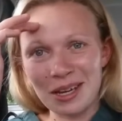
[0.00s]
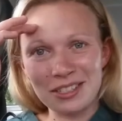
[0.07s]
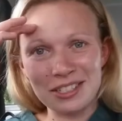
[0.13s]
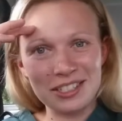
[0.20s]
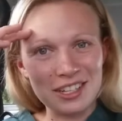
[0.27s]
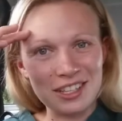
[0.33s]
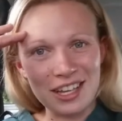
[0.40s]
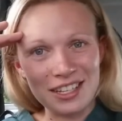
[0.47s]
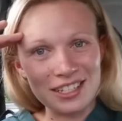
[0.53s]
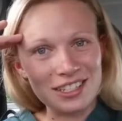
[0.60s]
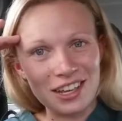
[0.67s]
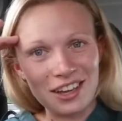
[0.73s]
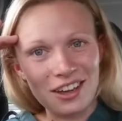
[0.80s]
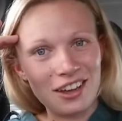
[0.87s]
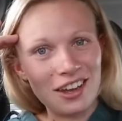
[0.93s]
able to do that.
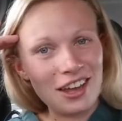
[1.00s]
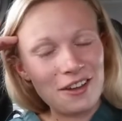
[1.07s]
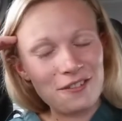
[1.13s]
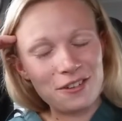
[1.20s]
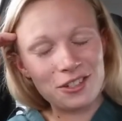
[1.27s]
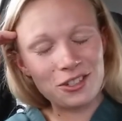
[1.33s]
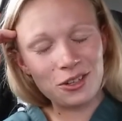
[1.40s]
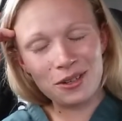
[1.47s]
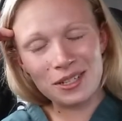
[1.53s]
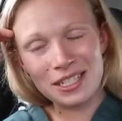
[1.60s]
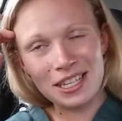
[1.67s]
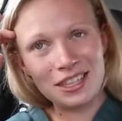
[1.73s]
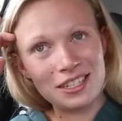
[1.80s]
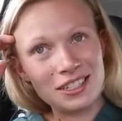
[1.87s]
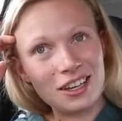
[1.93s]
So if a dog was
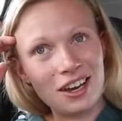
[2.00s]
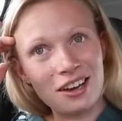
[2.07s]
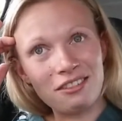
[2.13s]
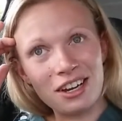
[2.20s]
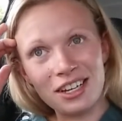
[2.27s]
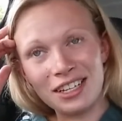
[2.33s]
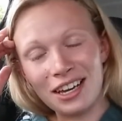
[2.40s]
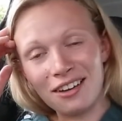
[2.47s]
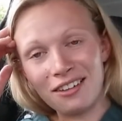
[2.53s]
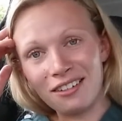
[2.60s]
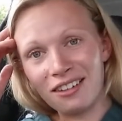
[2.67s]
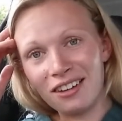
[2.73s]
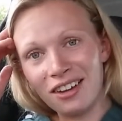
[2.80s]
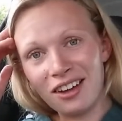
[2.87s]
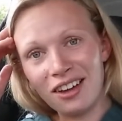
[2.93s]
in this car right
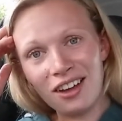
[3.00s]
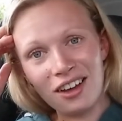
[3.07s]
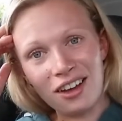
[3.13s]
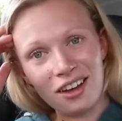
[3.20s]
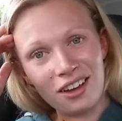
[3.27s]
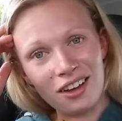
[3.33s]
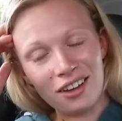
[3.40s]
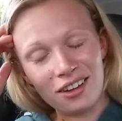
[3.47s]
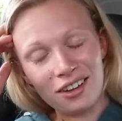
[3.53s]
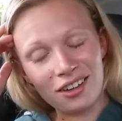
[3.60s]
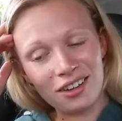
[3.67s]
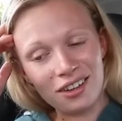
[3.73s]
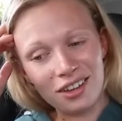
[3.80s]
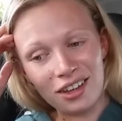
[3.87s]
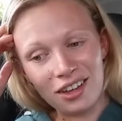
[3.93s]
now, uh,
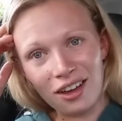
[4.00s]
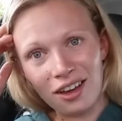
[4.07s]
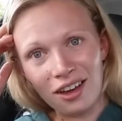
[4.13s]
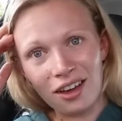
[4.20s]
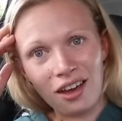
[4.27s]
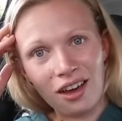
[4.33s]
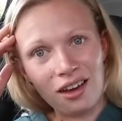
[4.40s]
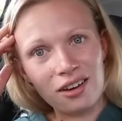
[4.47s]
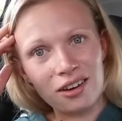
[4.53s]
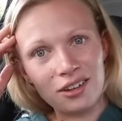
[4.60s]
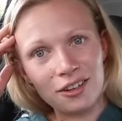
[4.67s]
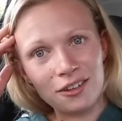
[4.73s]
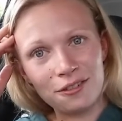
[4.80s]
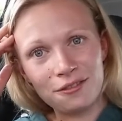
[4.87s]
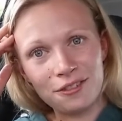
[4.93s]
I
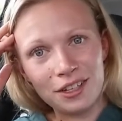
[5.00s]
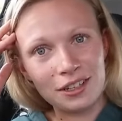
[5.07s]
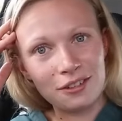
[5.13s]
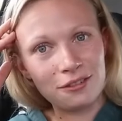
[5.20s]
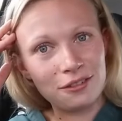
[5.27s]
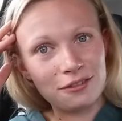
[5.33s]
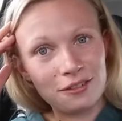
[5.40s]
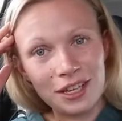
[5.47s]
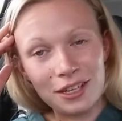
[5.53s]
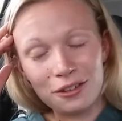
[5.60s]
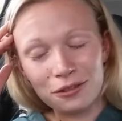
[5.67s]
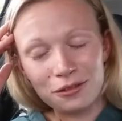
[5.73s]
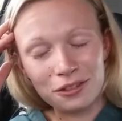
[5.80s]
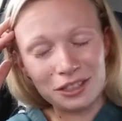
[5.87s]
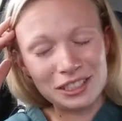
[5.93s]
oh I feel
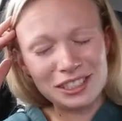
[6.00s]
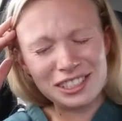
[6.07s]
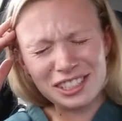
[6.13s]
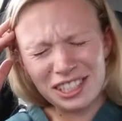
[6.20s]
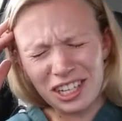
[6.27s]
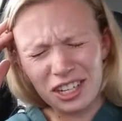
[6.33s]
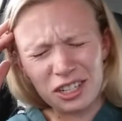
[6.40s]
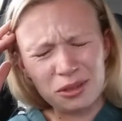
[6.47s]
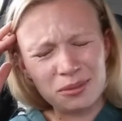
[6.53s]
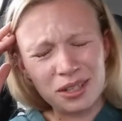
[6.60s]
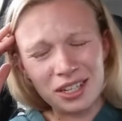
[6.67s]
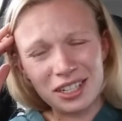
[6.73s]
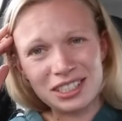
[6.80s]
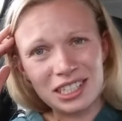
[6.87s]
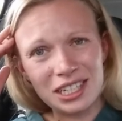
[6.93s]
feel for it so
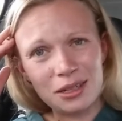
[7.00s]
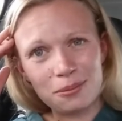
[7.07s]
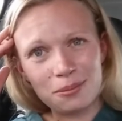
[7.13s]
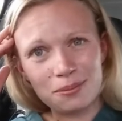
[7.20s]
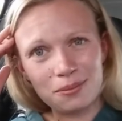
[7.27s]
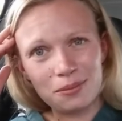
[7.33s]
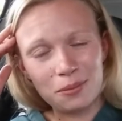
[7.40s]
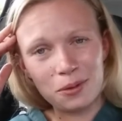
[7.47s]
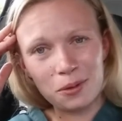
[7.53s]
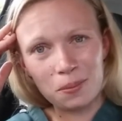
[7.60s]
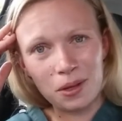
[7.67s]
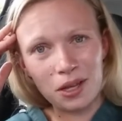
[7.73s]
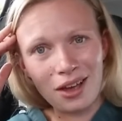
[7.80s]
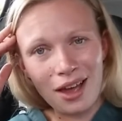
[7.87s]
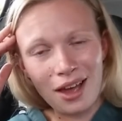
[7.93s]
much. It would
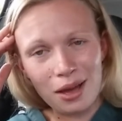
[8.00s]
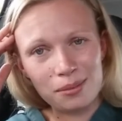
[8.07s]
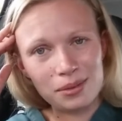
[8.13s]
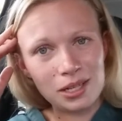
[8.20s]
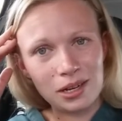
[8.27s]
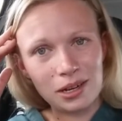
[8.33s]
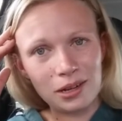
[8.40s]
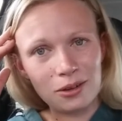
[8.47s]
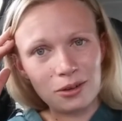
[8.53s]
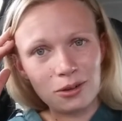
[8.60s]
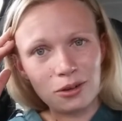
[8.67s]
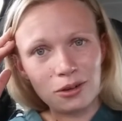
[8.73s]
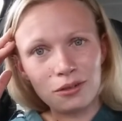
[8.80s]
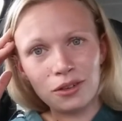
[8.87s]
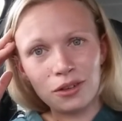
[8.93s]
be absolutely
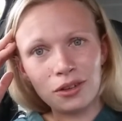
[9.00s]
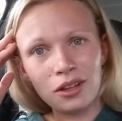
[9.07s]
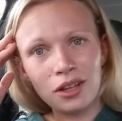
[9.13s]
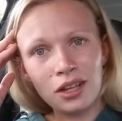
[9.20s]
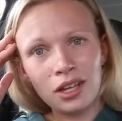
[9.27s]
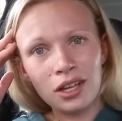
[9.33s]
awful.